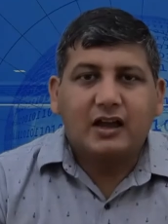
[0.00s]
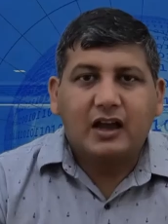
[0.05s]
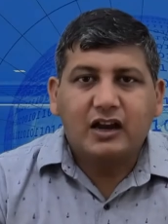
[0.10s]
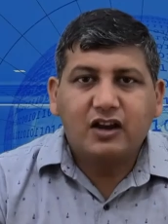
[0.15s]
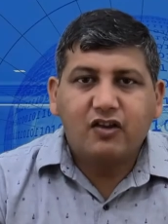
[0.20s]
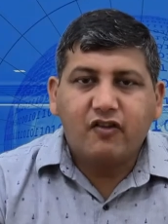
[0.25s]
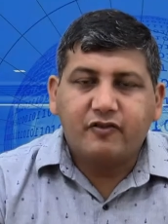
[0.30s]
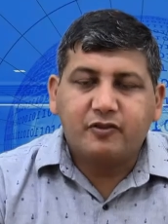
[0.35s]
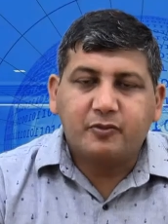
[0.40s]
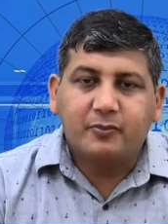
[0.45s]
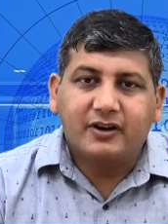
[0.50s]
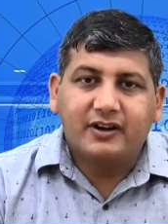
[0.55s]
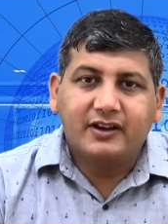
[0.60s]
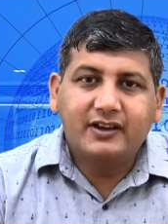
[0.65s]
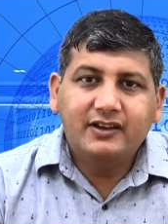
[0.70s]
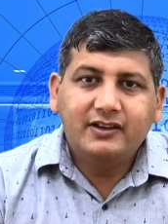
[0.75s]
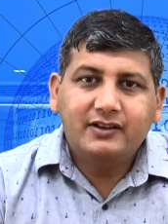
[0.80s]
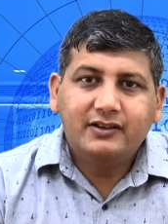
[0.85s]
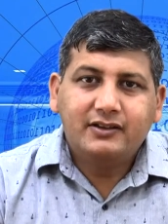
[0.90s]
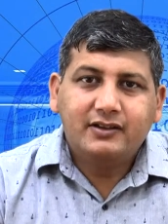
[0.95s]
Hello
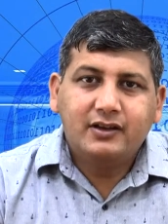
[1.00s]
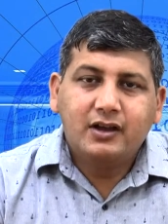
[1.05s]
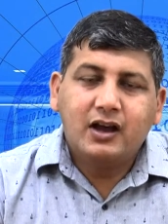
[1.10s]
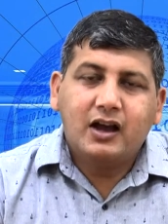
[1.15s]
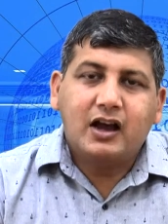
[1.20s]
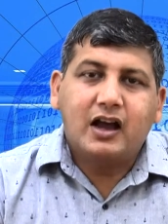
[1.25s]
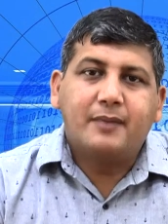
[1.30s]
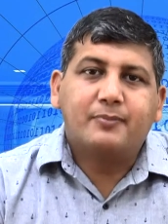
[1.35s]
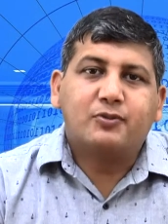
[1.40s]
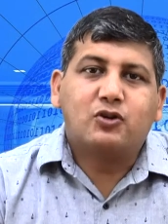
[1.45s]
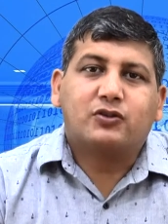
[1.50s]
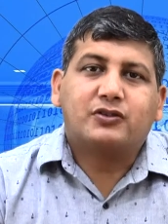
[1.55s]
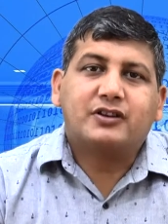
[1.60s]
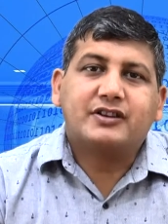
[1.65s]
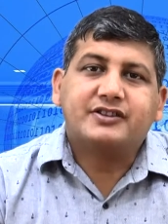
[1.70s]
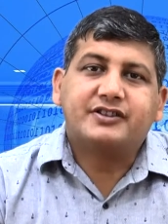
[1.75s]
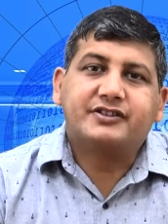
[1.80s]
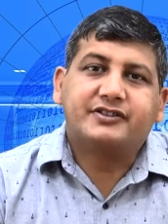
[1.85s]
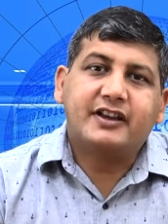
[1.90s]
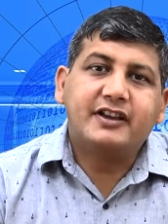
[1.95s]
everybody, I am Dr.
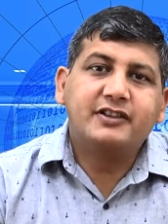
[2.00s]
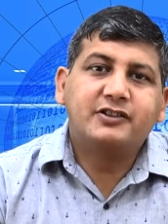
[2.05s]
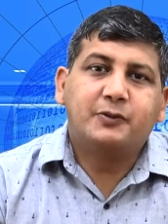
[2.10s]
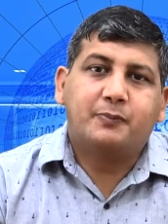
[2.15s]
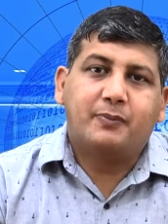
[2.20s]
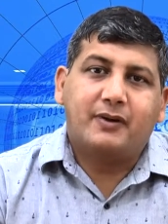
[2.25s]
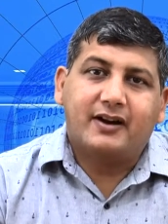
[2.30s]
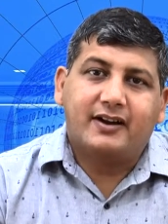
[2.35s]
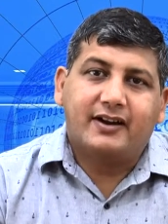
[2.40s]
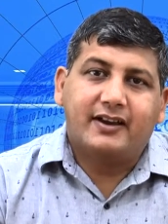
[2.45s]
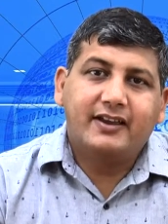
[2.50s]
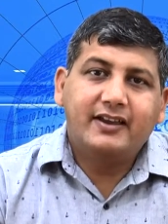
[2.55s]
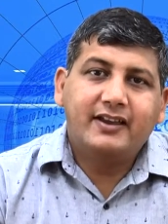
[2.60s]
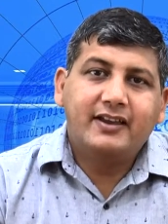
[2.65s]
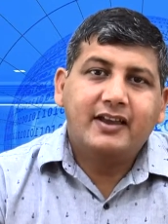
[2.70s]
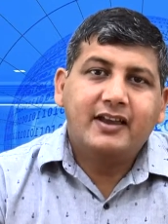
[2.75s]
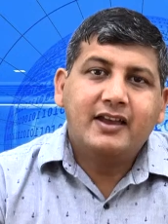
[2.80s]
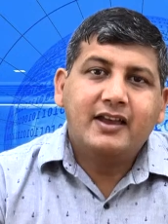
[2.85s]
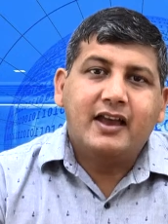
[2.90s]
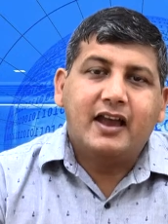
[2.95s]
Jeetendra Pande
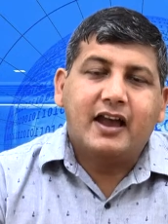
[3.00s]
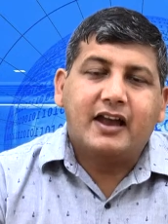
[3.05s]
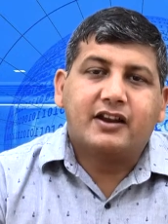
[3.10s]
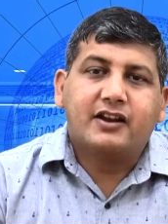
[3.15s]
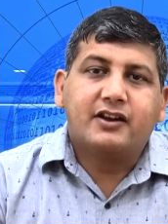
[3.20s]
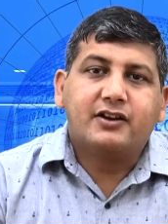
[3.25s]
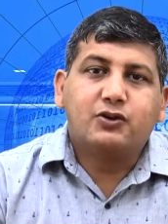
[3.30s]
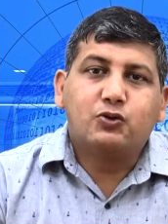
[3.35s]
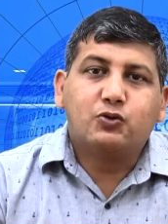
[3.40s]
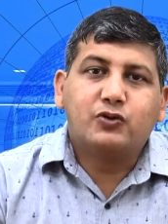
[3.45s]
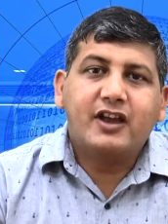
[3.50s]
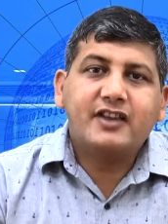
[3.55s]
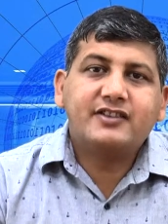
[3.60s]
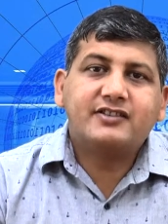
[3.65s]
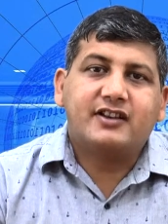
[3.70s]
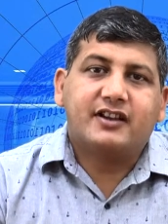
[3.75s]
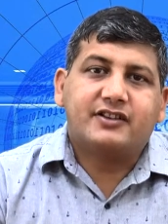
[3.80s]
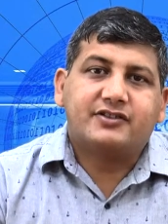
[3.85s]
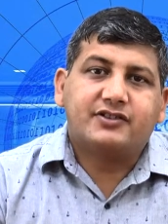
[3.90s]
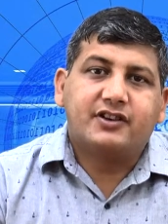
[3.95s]
and in
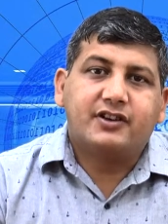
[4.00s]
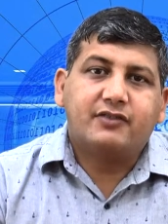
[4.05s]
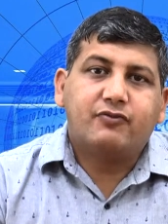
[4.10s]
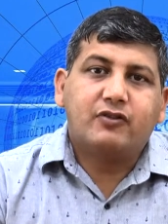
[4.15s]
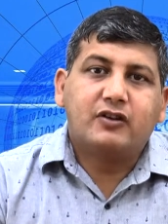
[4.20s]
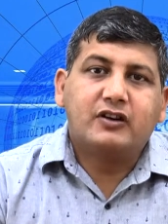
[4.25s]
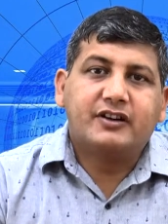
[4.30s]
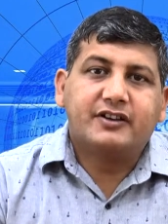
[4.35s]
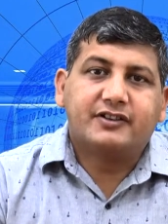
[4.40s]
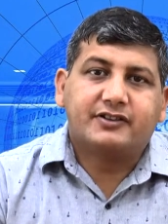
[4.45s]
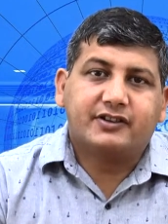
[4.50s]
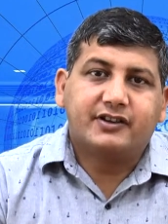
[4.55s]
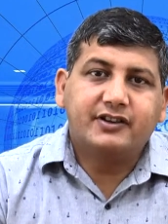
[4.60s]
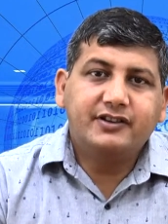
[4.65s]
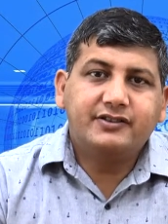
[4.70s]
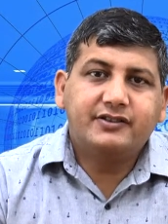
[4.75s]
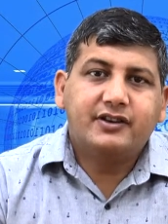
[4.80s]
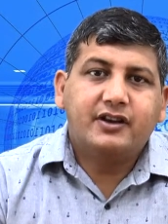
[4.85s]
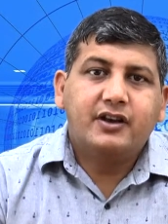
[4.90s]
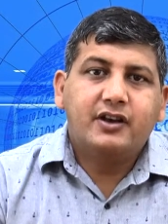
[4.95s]
today's lecture we will
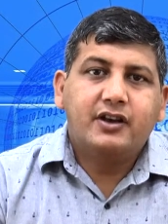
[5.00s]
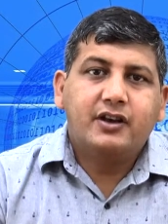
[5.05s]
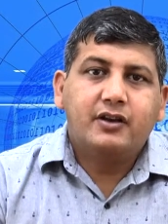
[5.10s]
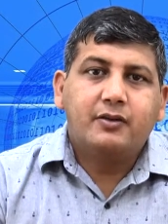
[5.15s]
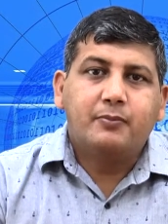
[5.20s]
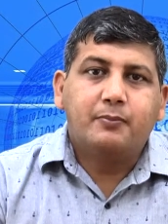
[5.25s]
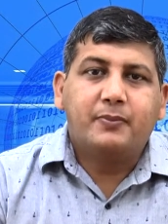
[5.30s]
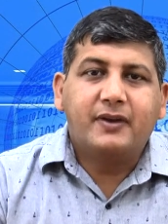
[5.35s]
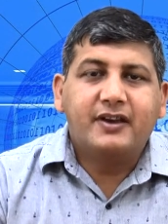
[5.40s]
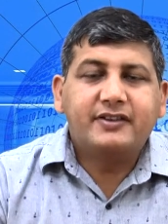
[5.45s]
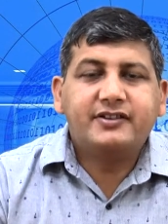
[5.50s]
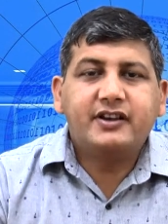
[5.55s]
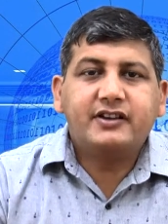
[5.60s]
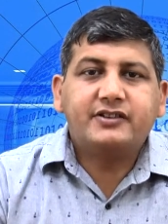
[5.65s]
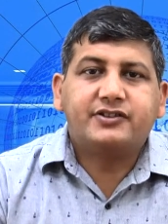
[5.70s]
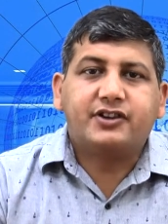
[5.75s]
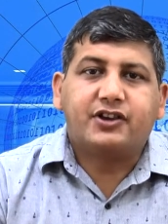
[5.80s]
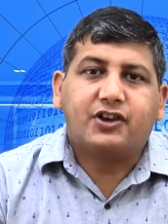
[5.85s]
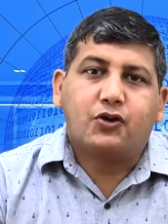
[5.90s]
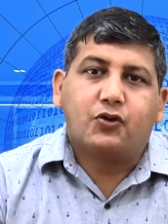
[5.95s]
discuss basic
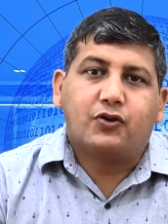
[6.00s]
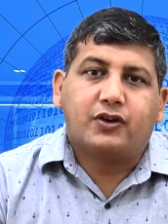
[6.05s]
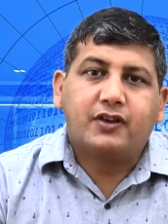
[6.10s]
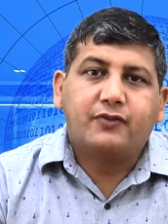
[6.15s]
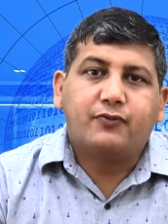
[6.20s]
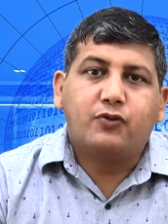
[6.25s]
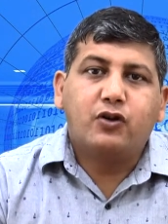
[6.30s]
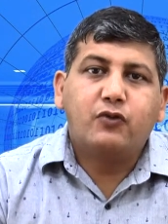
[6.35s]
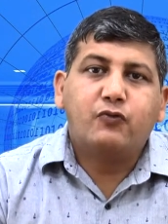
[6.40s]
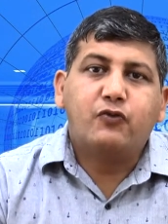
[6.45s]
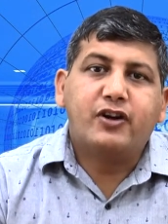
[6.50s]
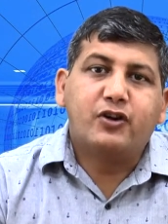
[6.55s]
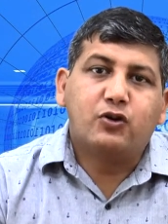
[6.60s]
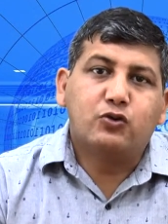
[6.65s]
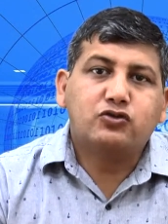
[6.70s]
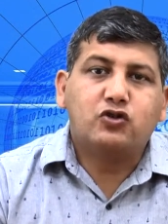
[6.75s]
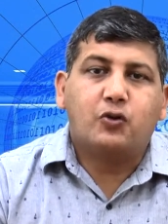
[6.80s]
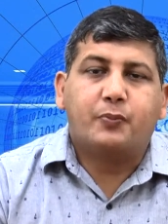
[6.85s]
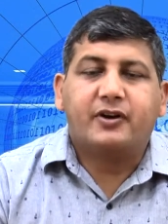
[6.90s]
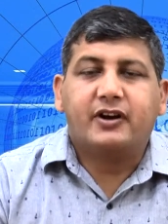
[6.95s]
security for
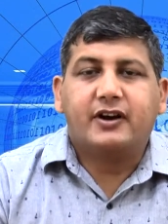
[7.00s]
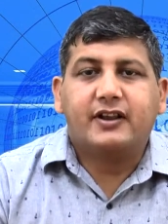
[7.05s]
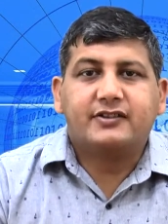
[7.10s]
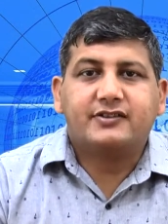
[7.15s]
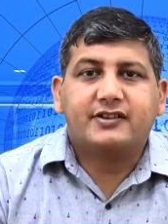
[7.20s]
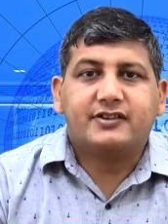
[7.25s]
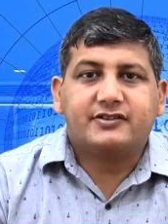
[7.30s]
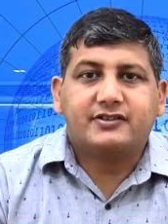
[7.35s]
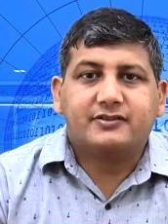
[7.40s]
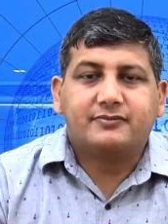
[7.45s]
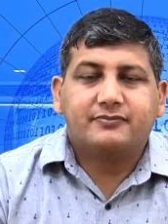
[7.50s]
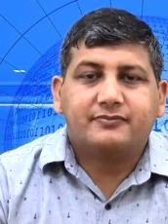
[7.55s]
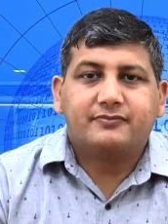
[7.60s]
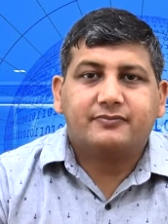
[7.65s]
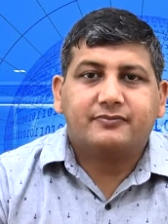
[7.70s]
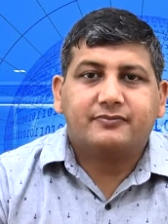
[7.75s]
Windows operating system.